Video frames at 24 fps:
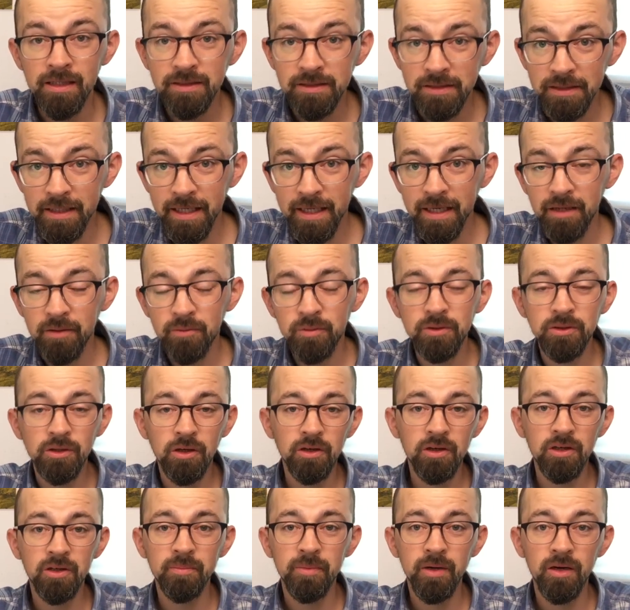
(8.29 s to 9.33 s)
Today we're
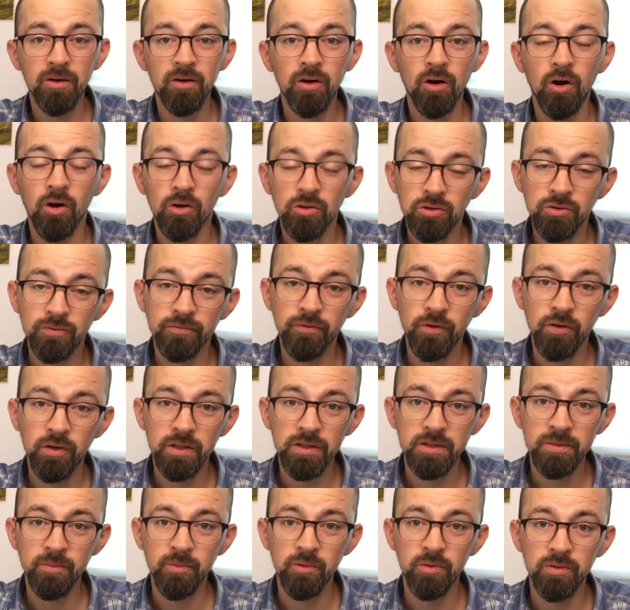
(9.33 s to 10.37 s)
talking about
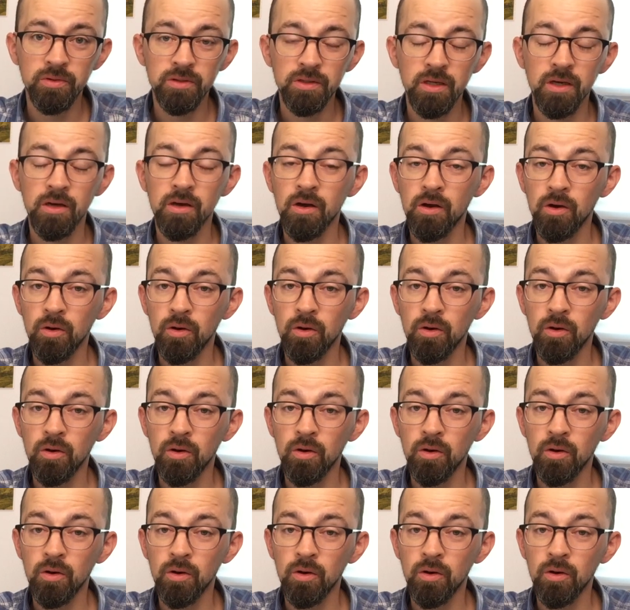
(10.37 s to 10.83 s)
autofocus modes.